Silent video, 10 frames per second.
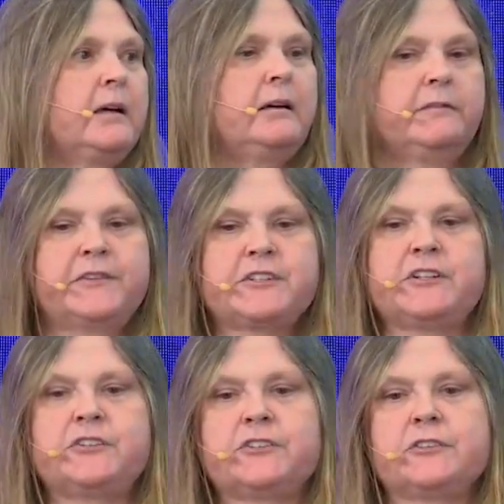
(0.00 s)
And
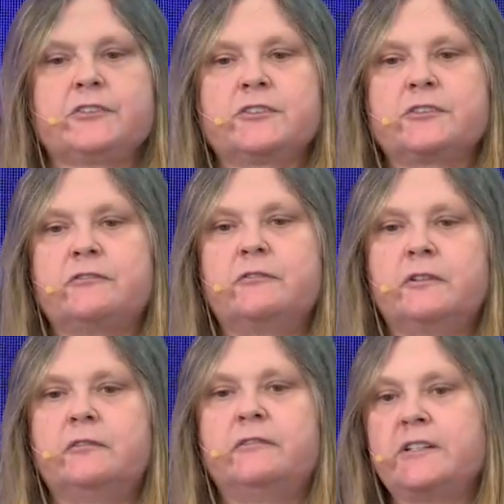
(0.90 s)
physicians,
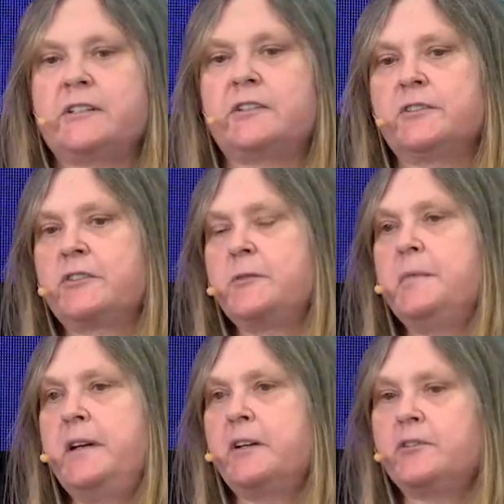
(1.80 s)
residents, and
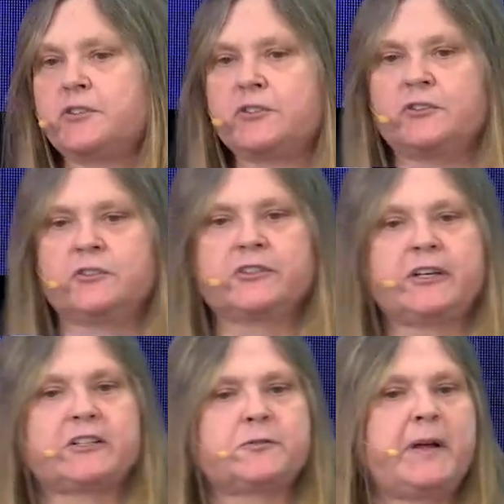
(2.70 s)
medical students
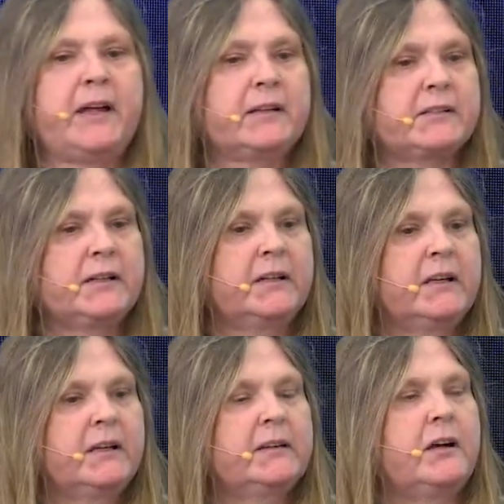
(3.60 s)
expect
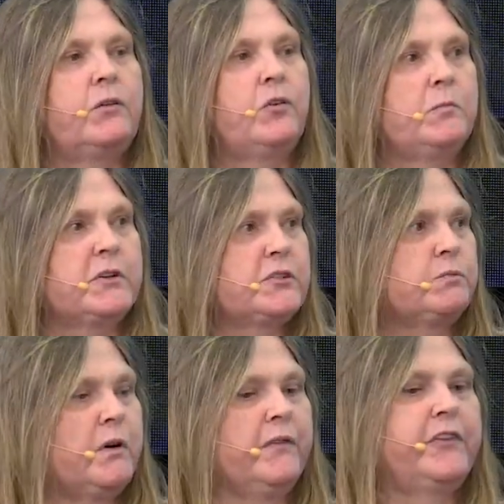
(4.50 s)
that almost
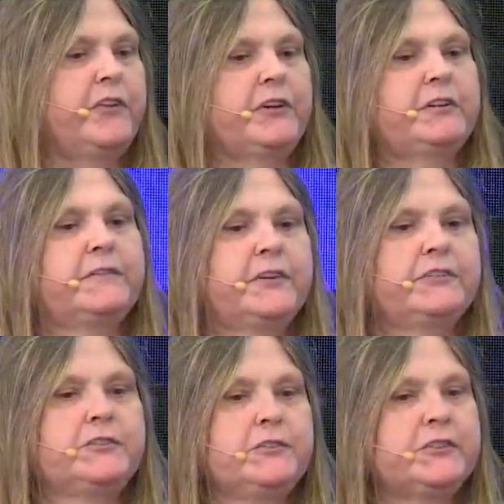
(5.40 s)
1/3 of their
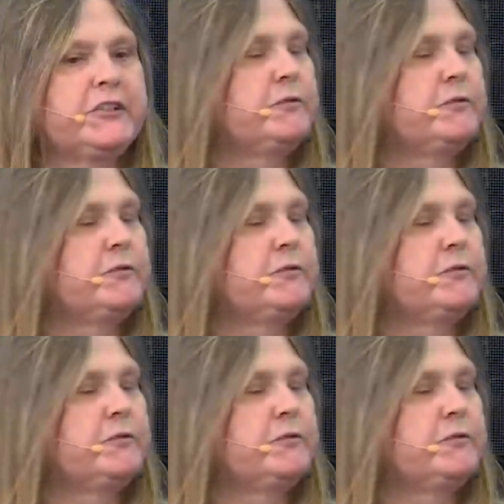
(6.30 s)
duties